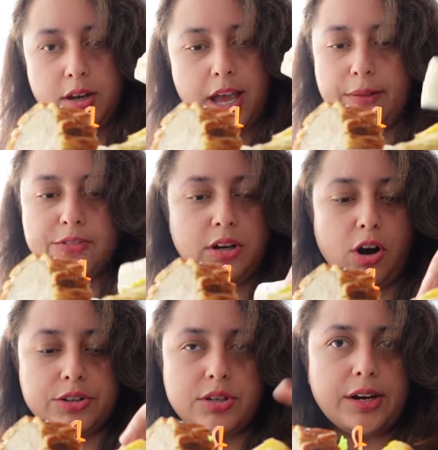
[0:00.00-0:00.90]
yeah, there's a
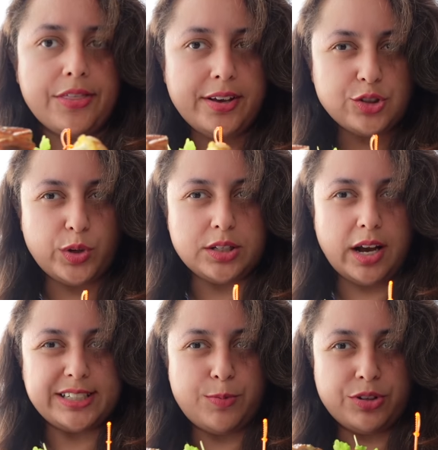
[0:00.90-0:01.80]
lot, and I think it's really
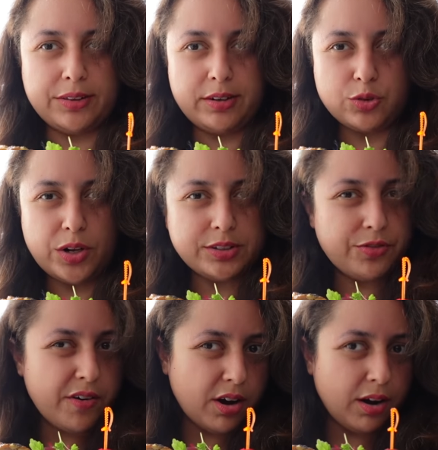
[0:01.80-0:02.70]
nicely presented as well. It's a
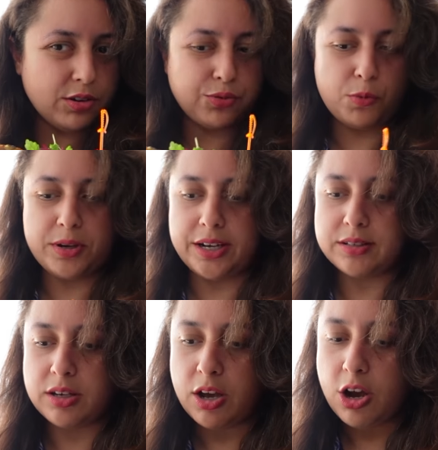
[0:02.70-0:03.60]
very colourful plate,
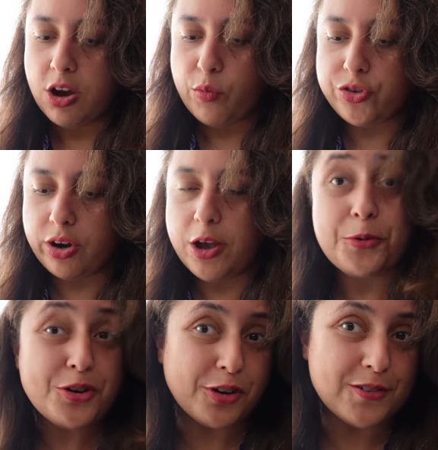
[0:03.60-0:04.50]
which I
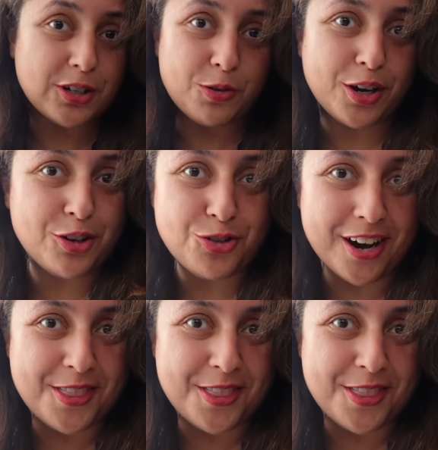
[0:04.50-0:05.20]
approve of. So we're going to try